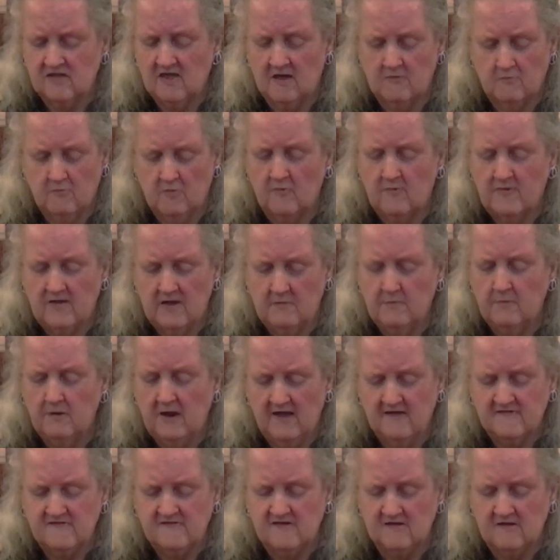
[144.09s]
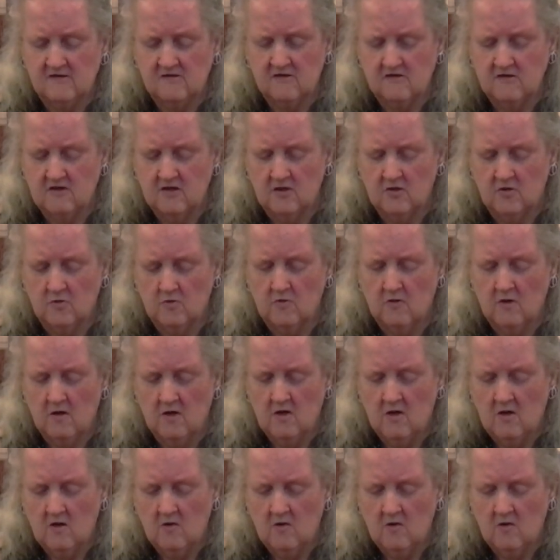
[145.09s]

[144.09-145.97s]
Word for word: that will be a blessing to you.